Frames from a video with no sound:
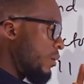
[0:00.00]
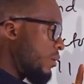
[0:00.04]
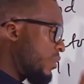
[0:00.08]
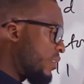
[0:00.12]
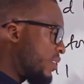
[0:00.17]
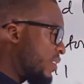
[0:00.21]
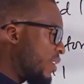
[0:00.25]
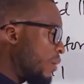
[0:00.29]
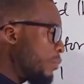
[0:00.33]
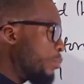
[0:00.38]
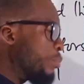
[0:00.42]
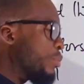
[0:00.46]

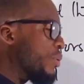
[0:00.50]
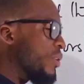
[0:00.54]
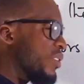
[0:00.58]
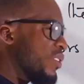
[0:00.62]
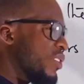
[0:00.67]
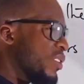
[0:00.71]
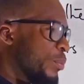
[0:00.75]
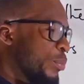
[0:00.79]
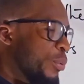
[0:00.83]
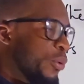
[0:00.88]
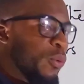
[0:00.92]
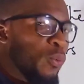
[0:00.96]
The same
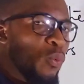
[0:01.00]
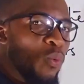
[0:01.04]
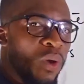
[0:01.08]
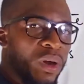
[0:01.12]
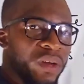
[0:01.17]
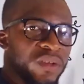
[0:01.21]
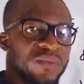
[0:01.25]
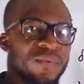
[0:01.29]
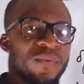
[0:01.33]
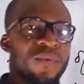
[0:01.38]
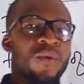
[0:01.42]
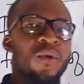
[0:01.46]
principle
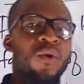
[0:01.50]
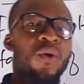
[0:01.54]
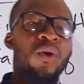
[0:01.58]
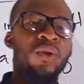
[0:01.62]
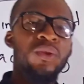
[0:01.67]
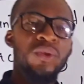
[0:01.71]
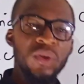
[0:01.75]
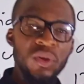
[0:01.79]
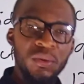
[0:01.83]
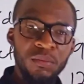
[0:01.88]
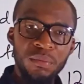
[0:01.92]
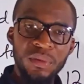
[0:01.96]
works for
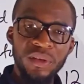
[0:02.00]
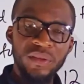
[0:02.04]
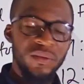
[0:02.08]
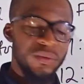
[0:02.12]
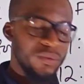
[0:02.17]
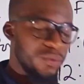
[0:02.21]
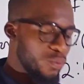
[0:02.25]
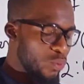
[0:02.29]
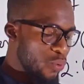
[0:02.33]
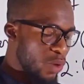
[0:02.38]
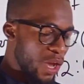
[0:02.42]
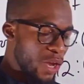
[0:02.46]
all numbers,
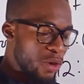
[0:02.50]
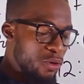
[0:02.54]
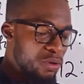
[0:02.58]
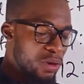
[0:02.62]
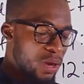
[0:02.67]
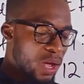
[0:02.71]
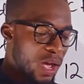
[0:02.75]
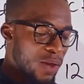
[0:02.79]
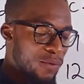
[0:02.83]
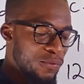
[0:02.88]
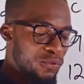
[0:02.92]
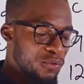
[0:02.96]
so I
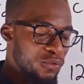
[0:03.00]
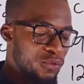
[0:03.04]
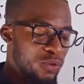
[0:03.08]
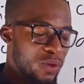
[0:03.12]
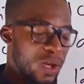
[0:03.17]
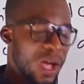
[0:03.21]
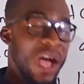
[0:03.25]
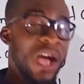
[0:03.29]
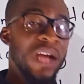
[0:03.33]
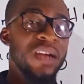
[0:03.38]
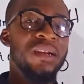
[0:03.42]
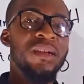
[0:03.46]
don't have
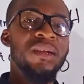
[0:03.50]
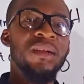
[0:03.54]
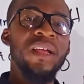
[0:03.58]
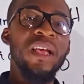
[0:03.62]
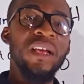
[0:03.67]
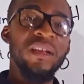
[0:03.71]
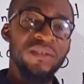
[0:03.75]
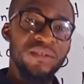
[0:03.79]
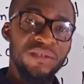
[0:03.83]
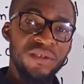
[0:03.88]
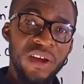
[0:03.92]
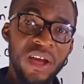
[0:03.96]
to add
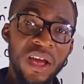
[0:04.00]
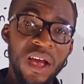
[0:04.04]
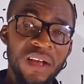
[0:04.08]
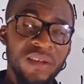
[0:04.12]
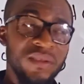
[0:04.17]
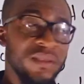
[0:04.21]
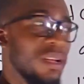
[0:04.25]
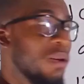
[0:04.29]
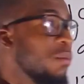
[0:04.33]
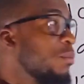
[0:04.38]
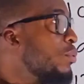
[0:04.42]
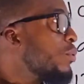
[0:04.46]
extra
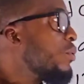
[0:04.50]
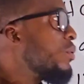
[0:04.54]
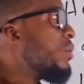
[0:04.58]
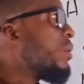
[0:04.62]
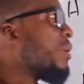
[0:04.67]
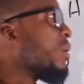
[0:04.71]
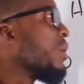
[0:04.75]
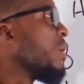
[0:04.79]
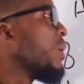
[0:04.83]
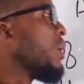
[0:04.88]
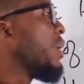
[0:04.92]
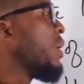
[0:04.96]

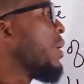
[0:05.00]
example.